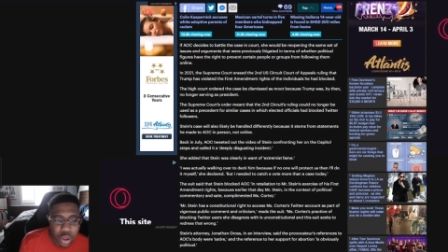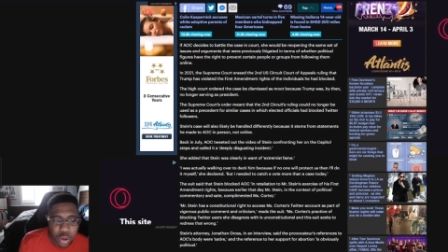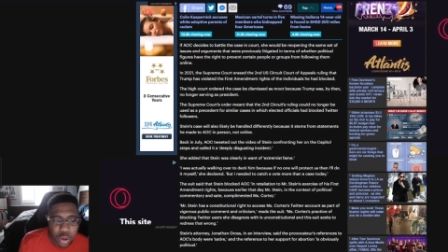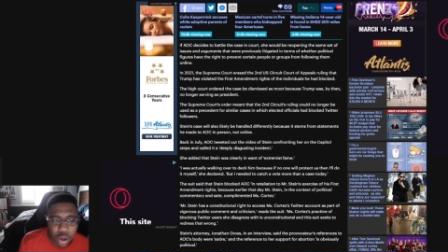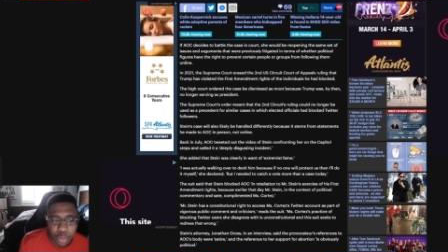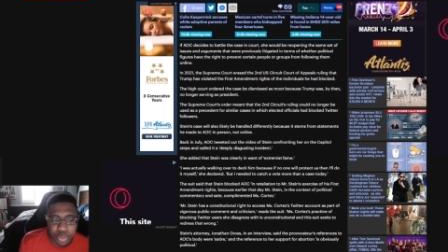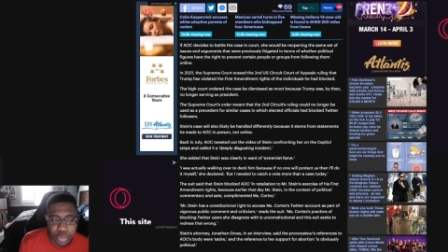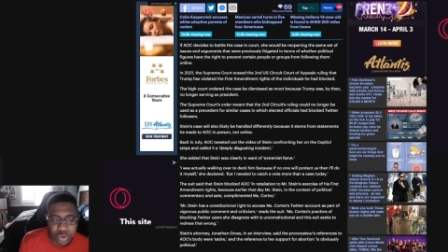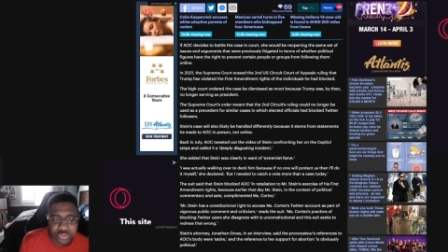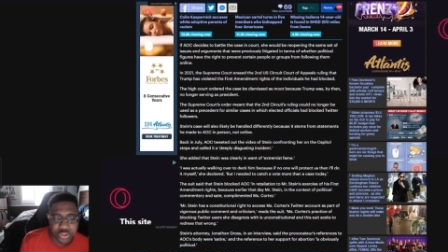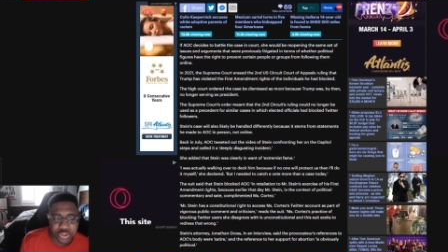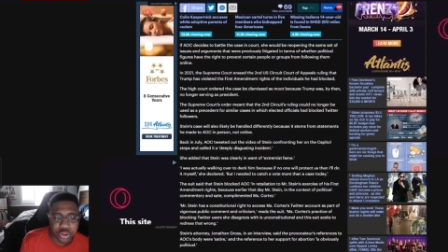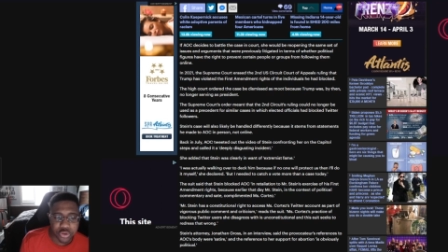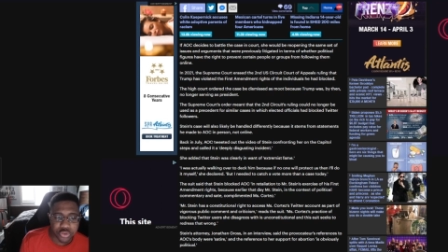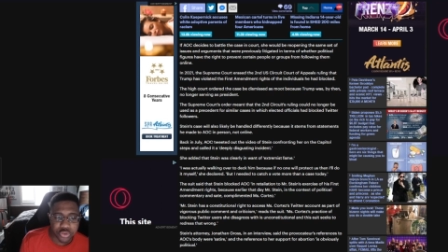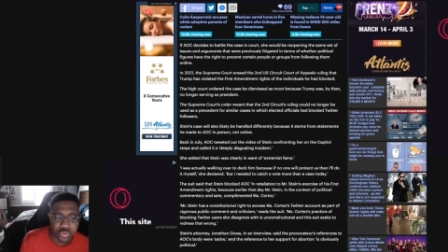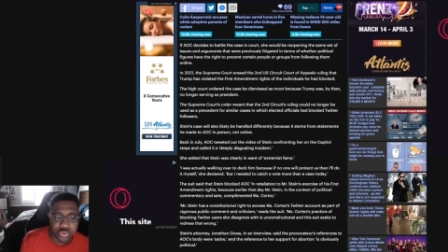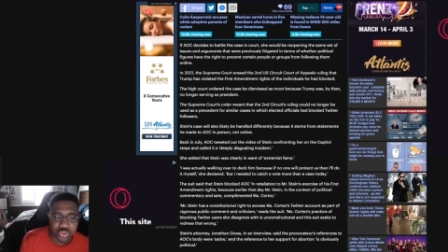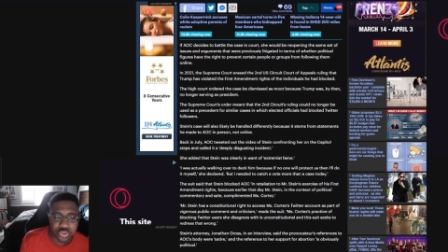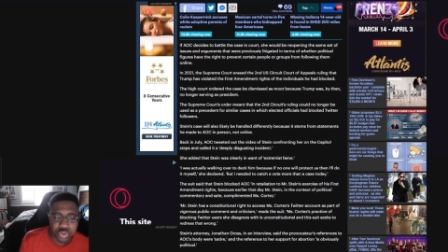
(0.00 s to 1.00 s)
uh,
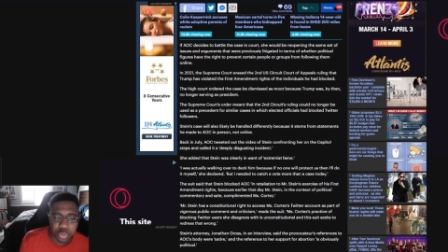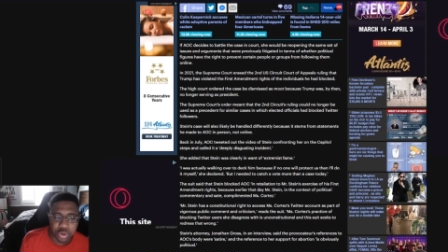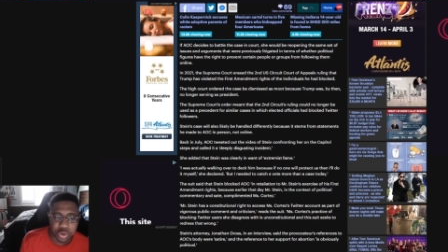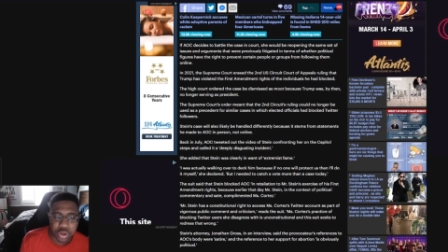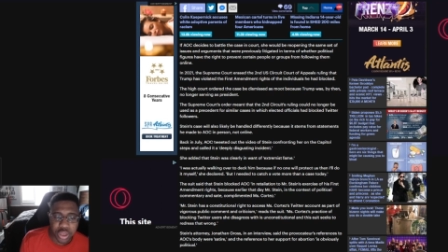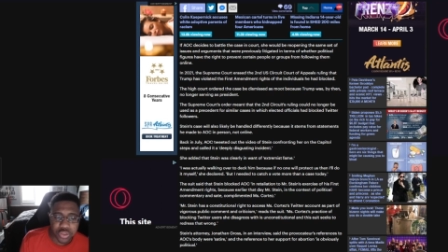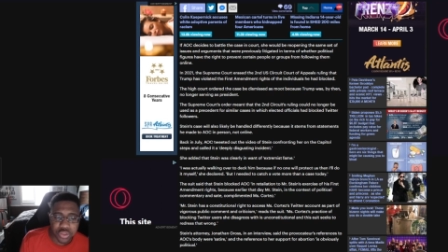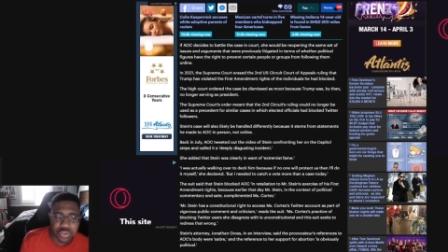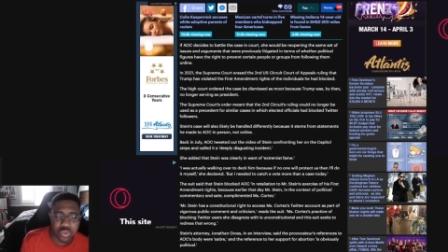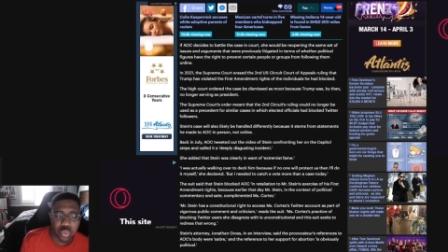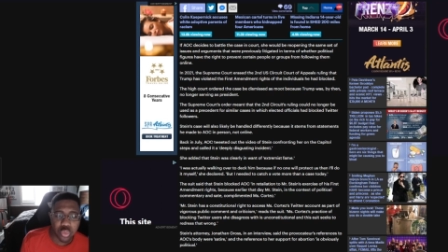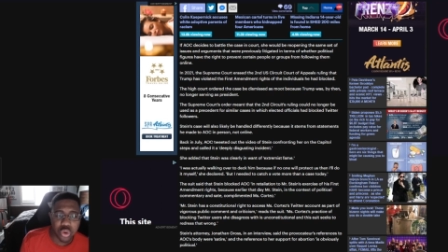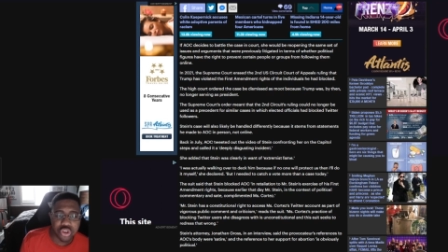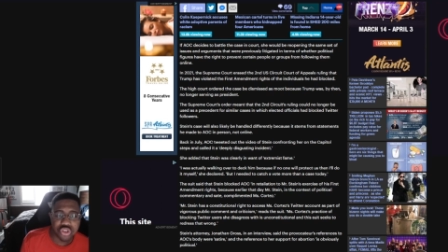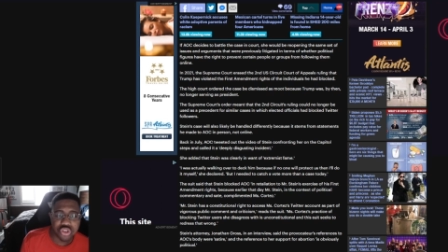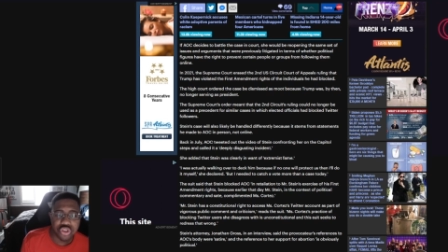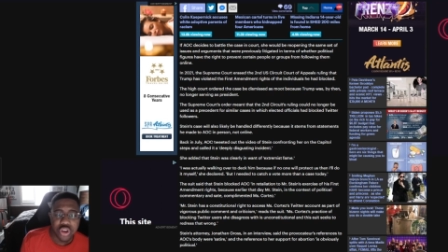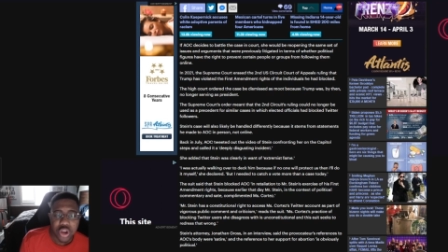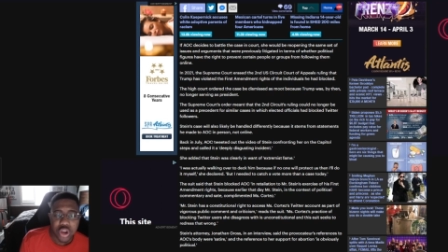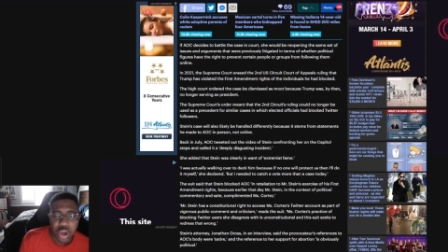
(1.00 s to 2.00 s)
precedent for similar cases in
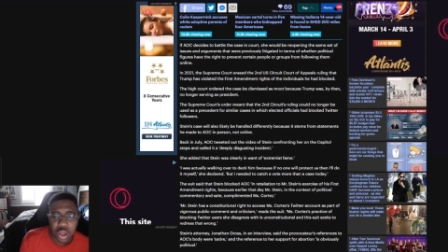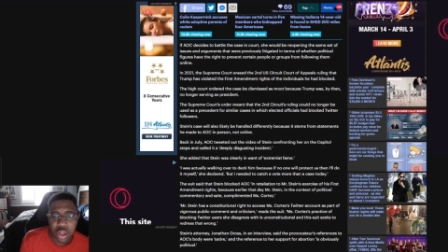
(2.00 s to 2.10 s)
which